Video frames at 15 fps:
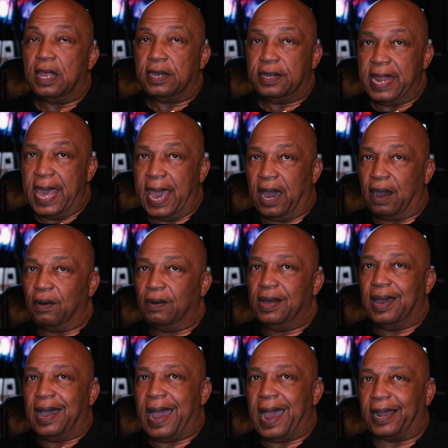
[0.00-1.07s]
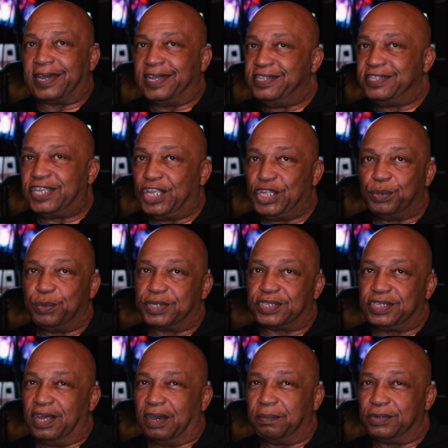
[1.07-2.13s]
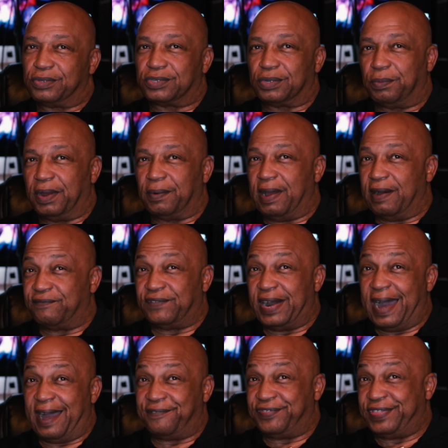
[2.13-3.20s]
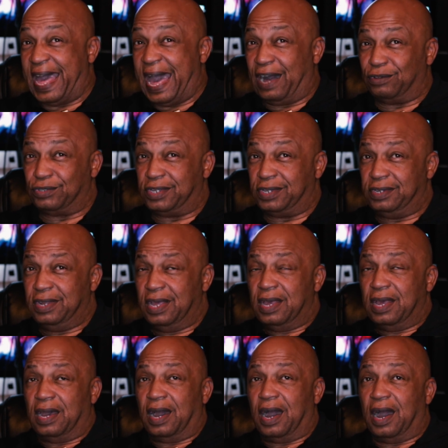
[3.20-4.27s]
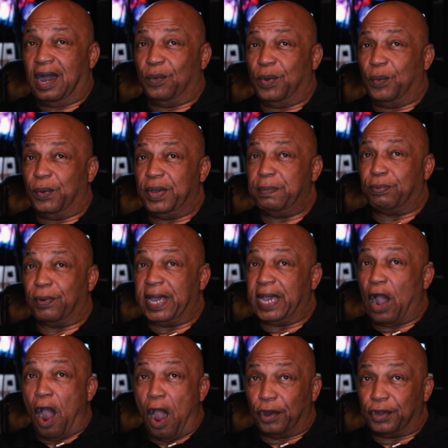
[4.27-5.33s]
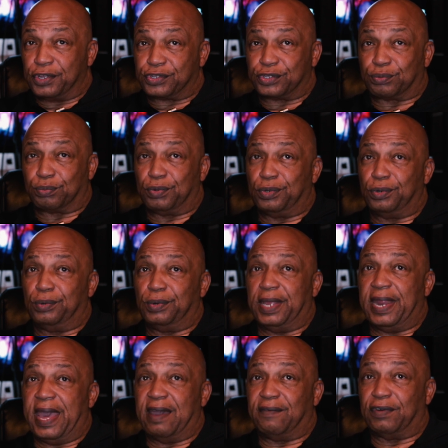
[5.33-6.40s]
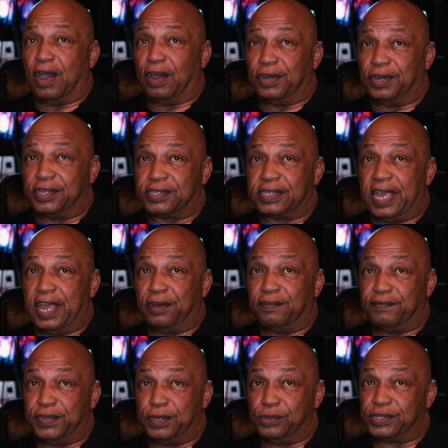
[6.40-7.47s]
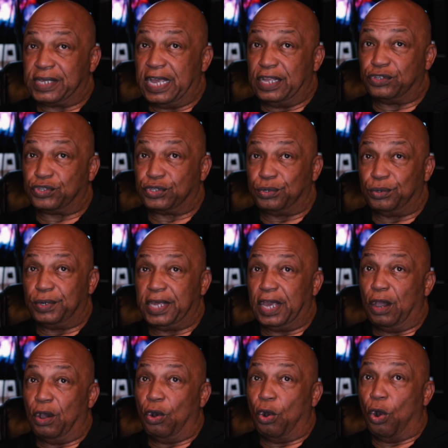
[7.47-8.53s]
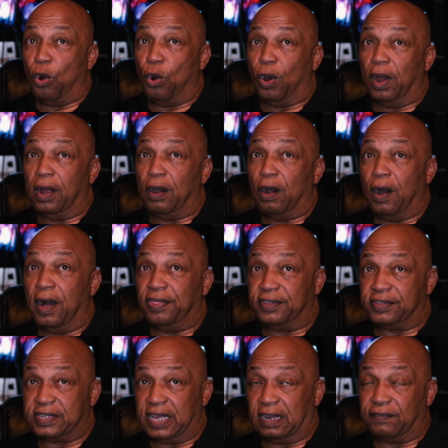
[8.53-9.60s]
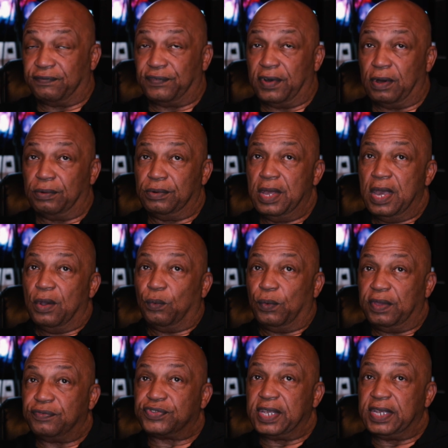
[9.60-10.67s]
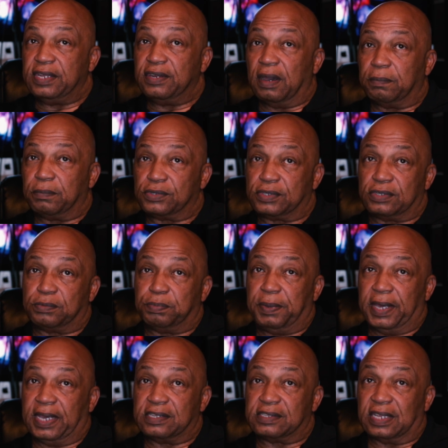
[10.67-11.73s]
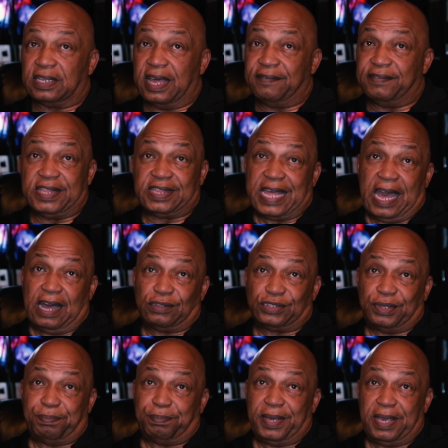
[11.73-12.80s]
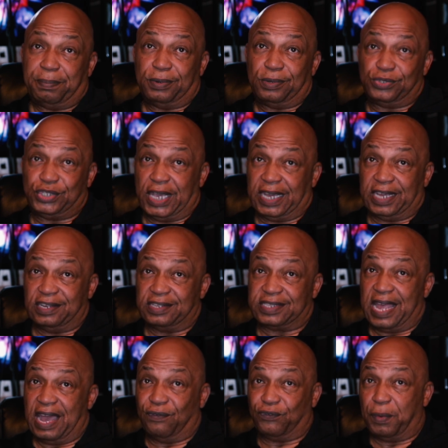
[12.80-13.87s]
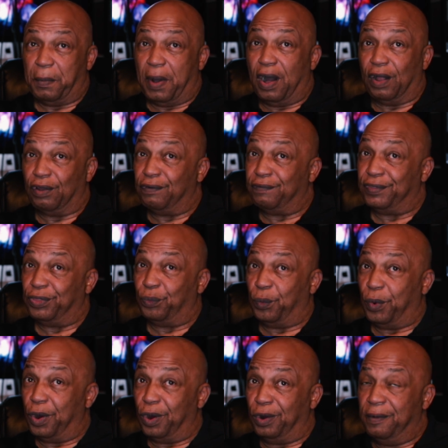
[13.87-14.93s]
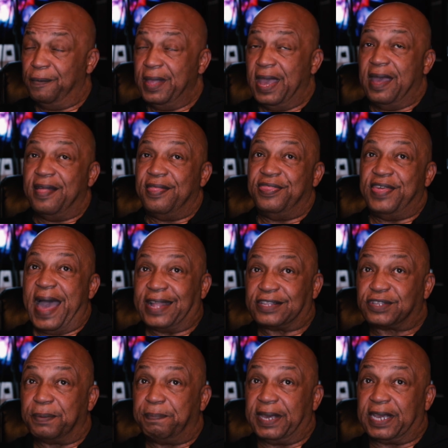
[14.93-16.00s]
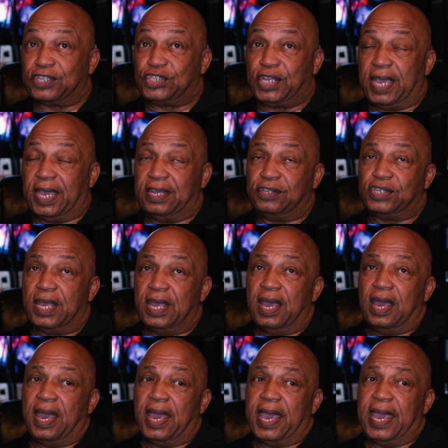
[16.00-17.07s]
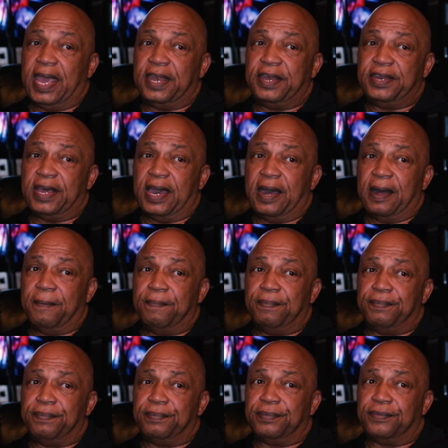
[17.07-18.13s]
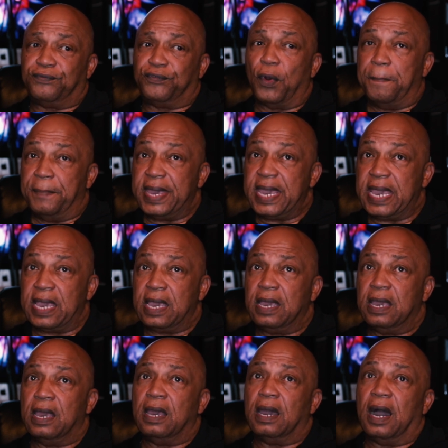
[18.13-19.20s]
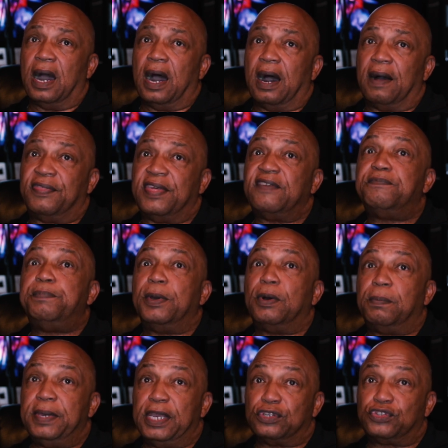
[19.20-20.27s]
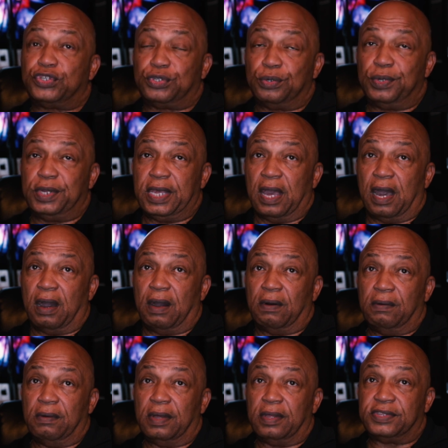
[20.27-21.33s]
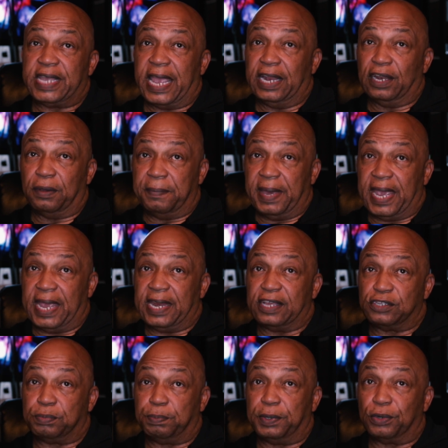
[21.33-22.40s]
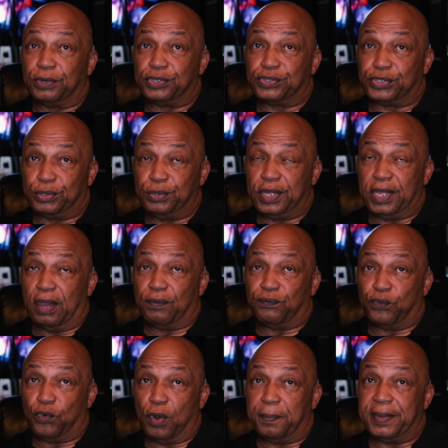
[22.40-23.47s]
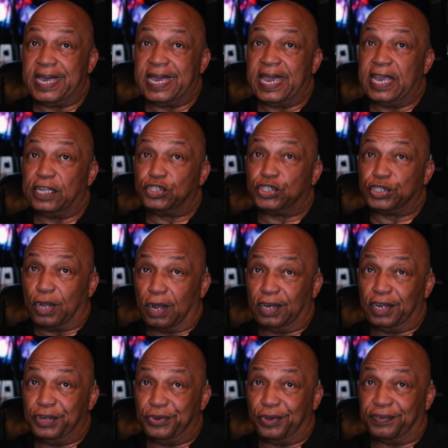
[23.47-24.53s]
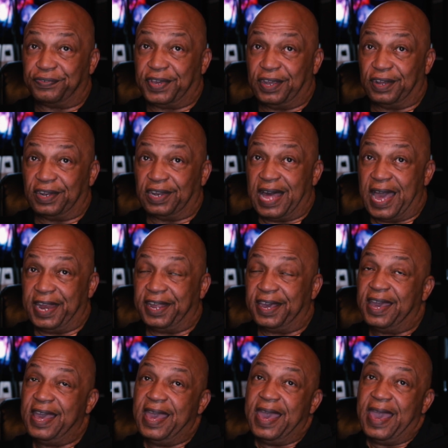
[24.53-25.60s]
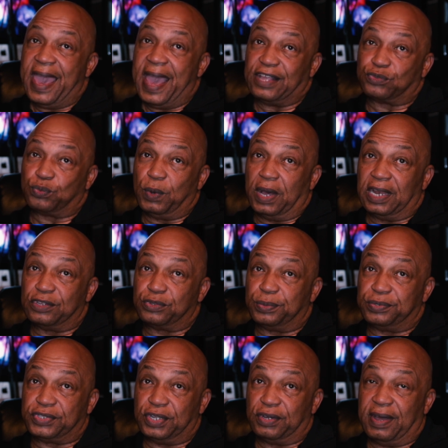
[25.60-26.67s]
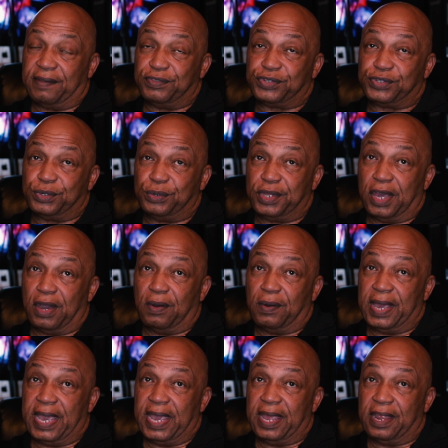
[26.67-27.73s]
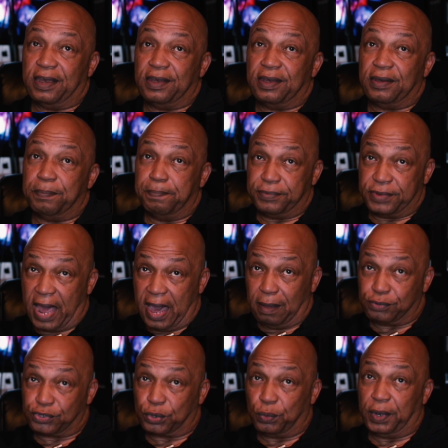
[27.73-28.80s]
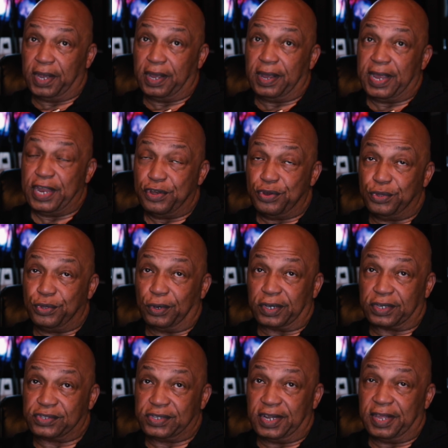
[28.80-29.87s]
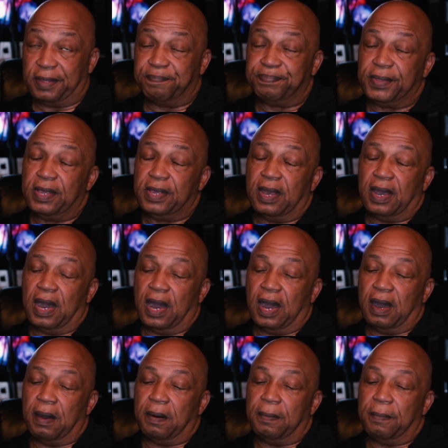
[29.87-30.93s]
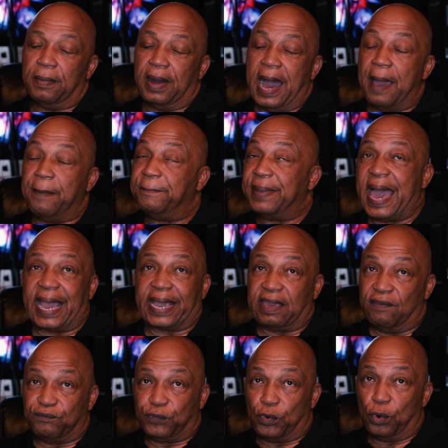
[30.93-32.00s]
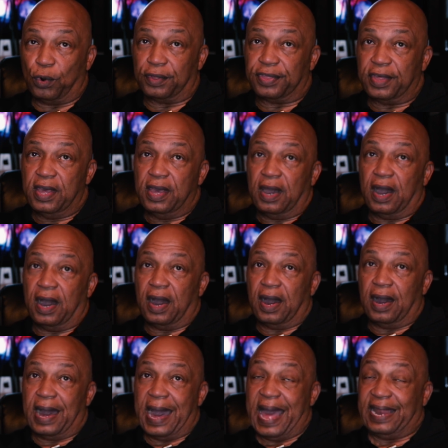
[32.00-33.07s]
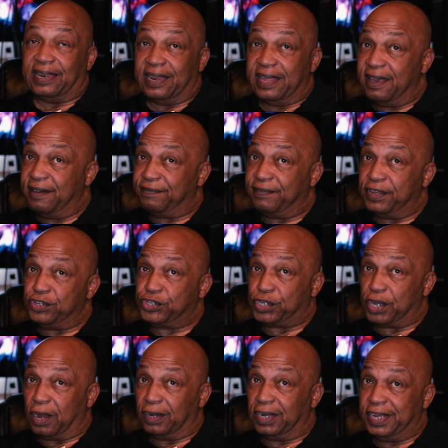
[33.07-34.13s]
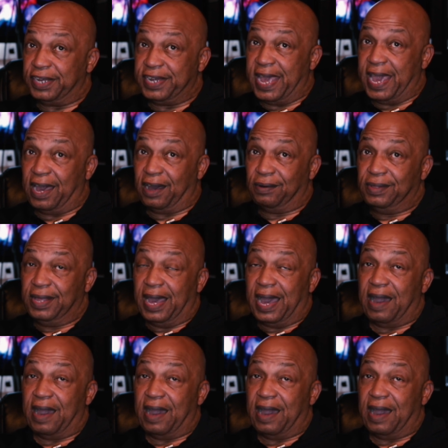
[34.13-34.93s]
Now, our continuous number is somewhere around 5,000. When we bring artists through and have artist interviews in studio or on the telephone, we've seen numbers as big as 11,000 people checking us out from all over the world. That's a big change. And for me, they've built me a studio. TaylorMade has built a studio for me in Charlotte, North Carolina, as well as we still have the studio in Times Square in New York City. I'm back and forth. I live in Charlotte now.